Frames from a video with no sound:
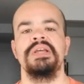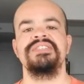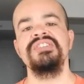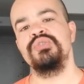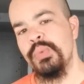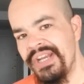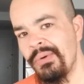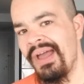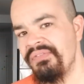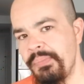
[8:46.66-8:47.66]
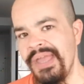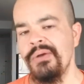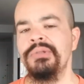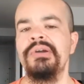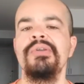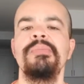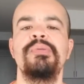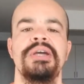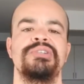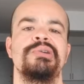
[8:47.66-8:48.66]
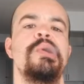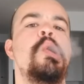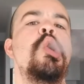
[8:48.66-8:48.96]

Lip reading: Since we don't have the payola or the pressure,